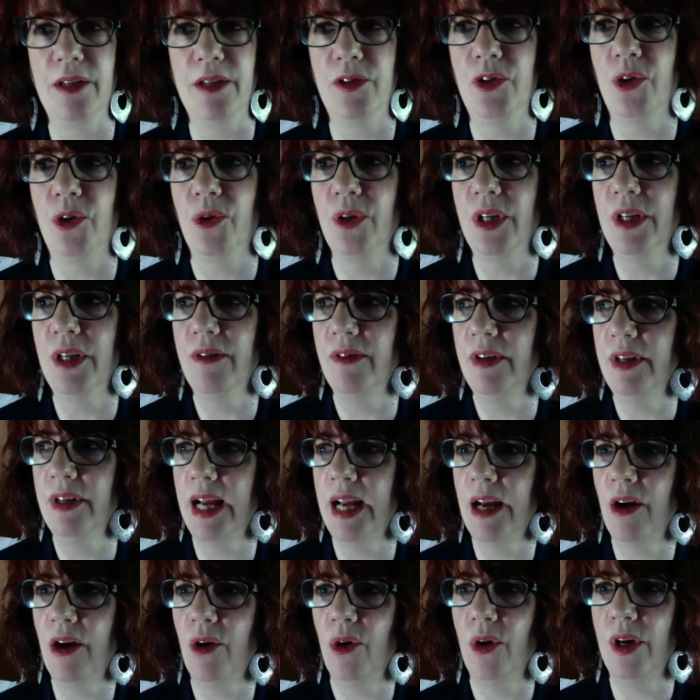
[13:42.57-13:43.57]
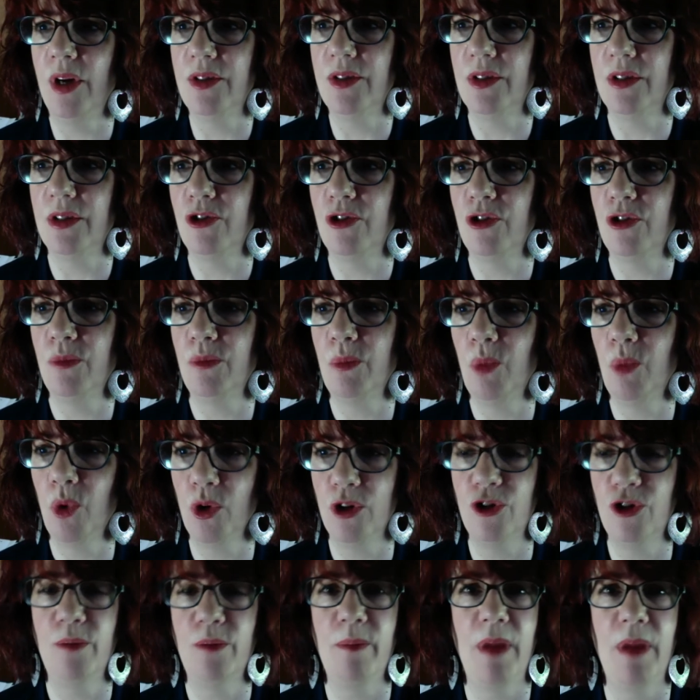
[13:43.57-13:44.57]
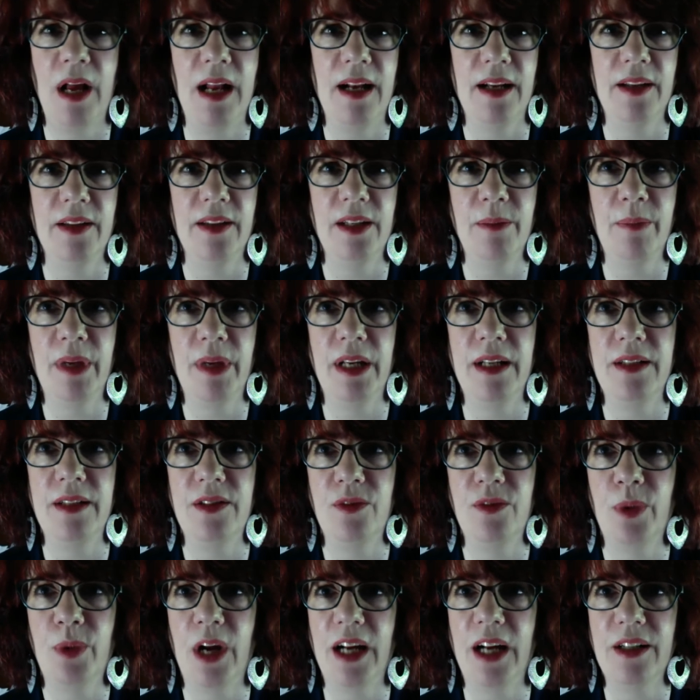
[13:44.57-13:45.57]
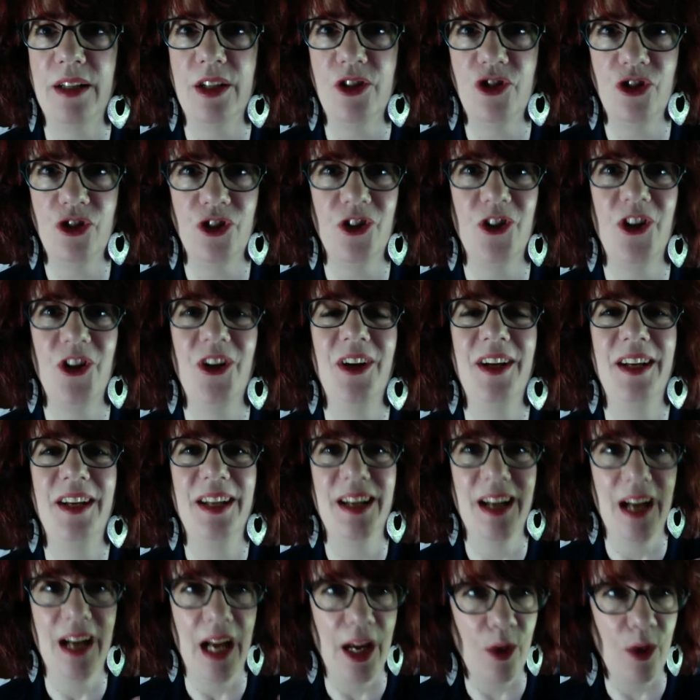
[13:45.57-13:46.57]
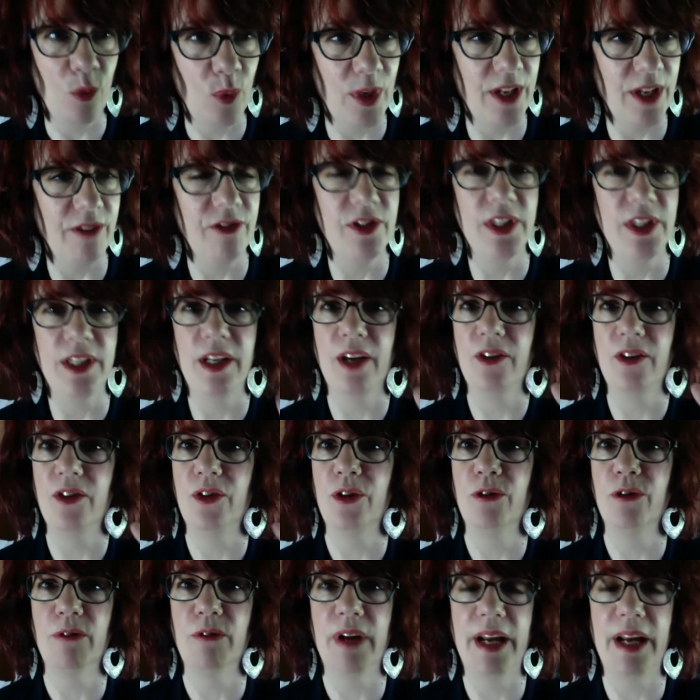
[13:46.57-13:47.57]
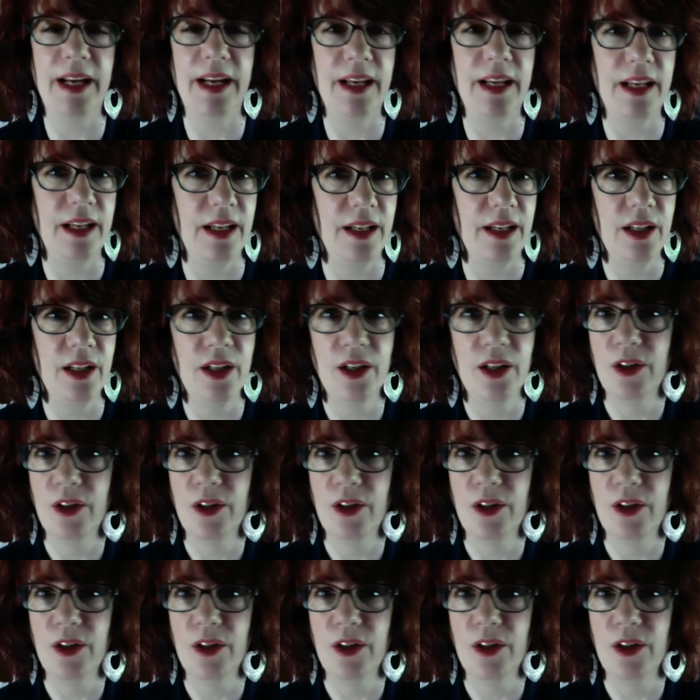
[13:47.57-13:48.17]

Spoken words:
So even now, as a more shamanically based practitioner, I weave together the Reiki.